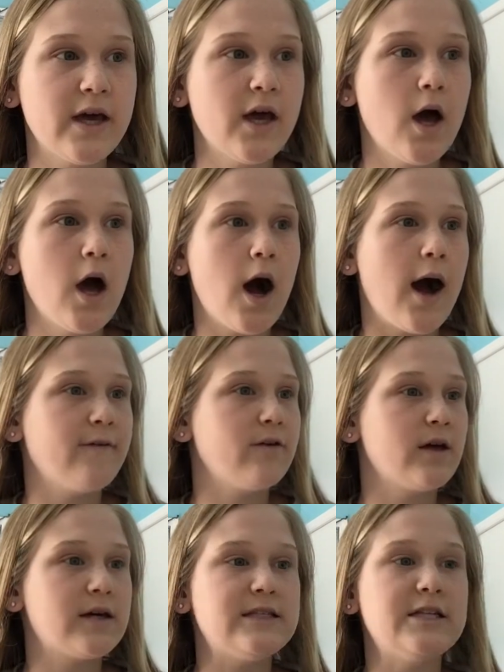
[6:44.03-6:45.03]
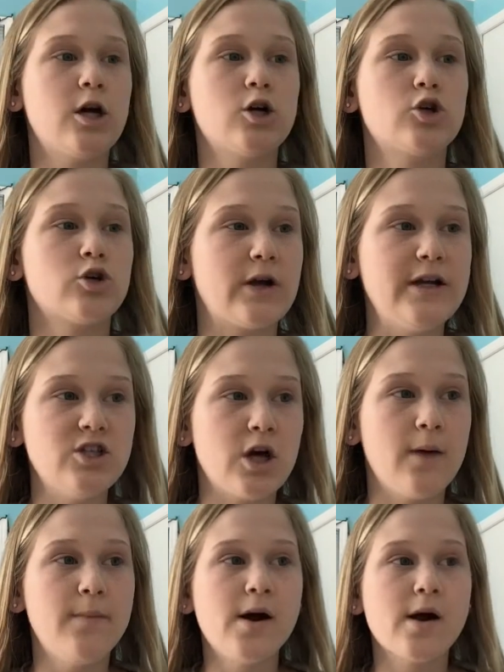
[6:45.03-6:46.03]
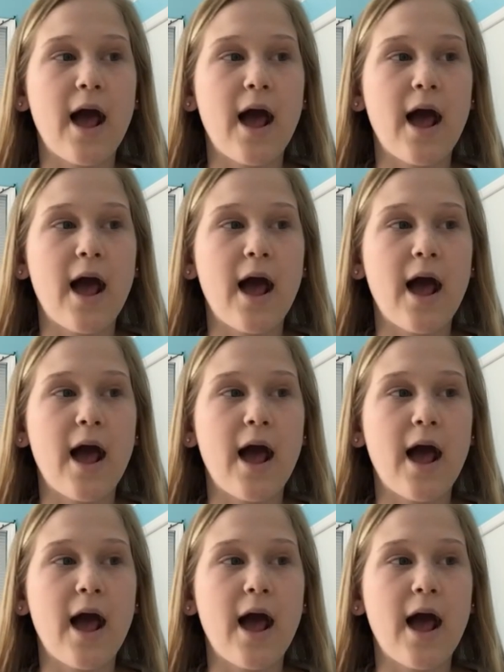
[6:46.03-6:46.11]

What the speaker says: it, I feel like it did a great job.